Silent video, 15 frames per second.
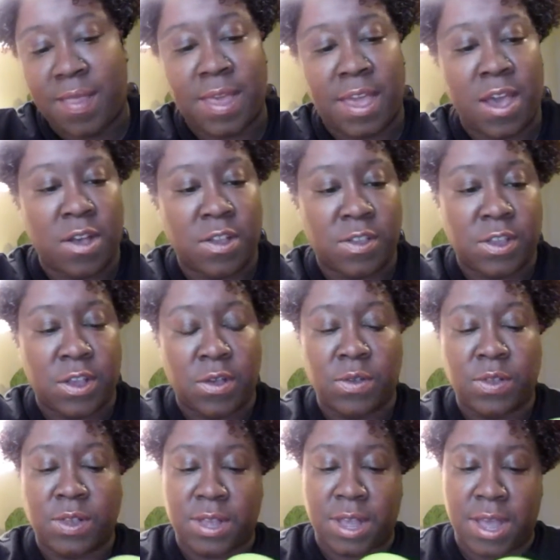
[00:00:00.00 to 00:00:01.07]
They
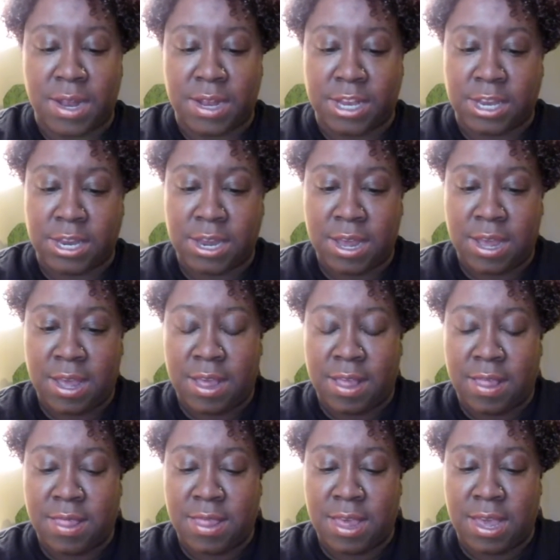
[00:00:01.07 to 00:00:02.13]
also sent
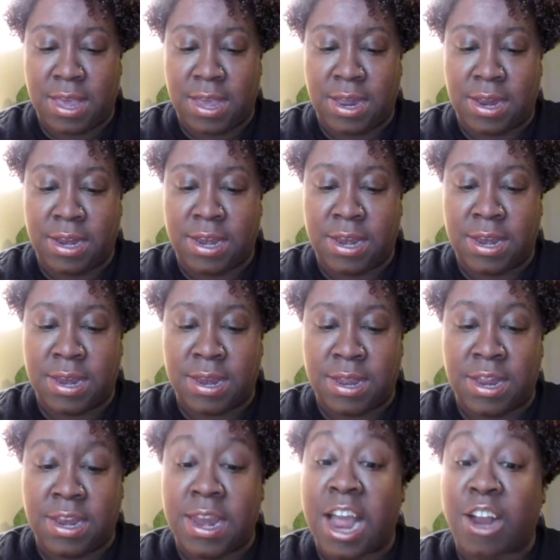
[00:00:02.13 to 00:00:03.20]

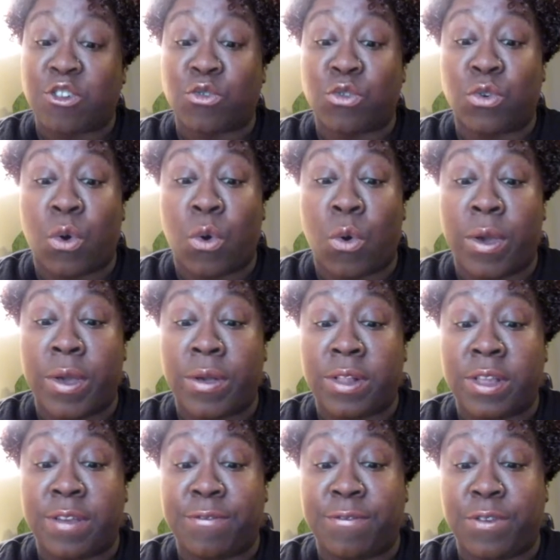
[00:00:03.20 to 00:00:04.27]
the natural
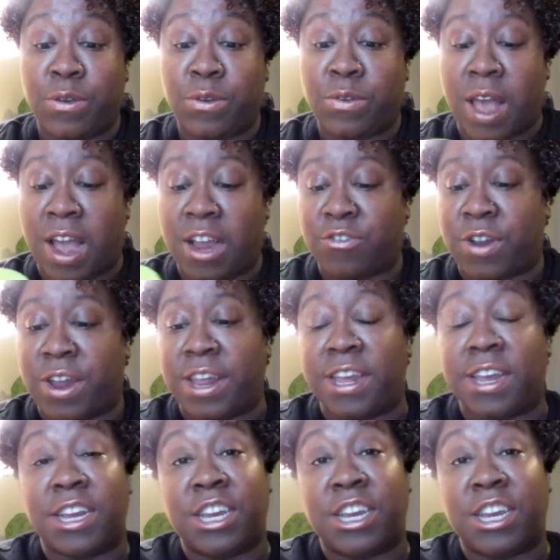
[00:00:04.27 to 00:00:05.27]
oil infused hydrating